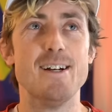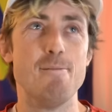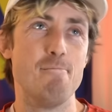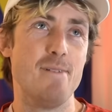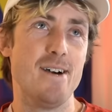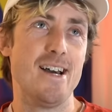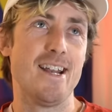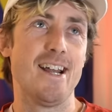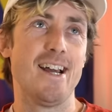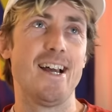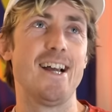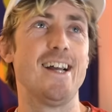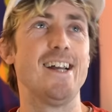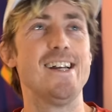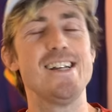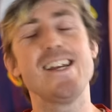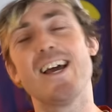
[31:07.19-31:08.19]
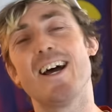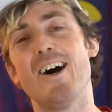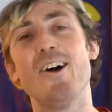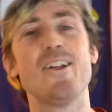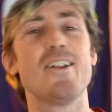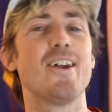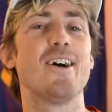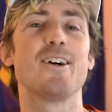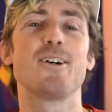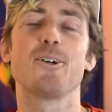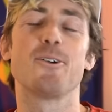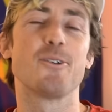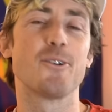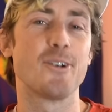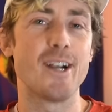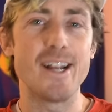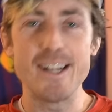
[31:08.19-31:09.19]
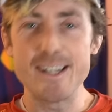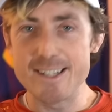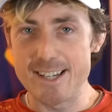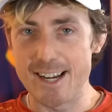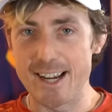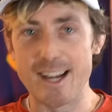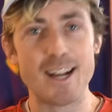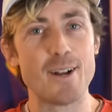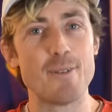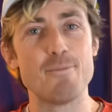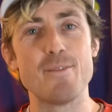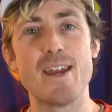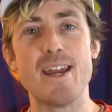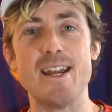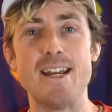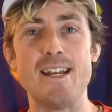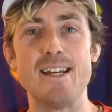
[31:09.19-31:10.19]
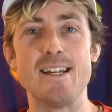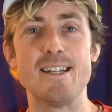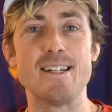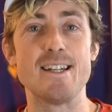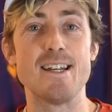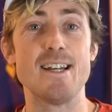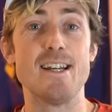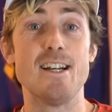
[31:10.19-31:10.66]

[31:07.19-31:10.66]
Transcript: But yeah, all in all, great time and